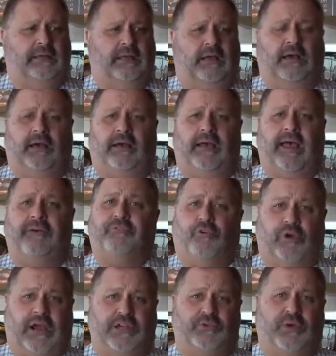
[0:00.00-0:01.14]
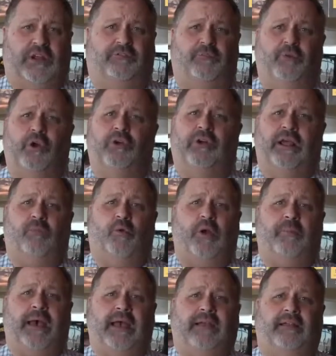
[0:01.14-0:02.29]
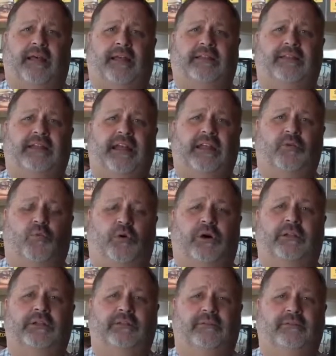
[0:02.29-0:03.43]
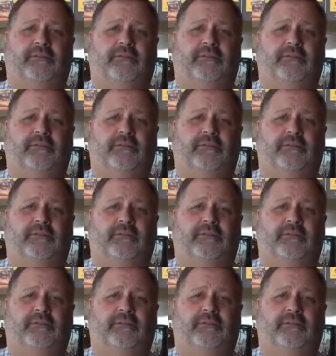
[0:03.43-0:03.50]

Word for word: After graduating from Notre Dame way back in 1981,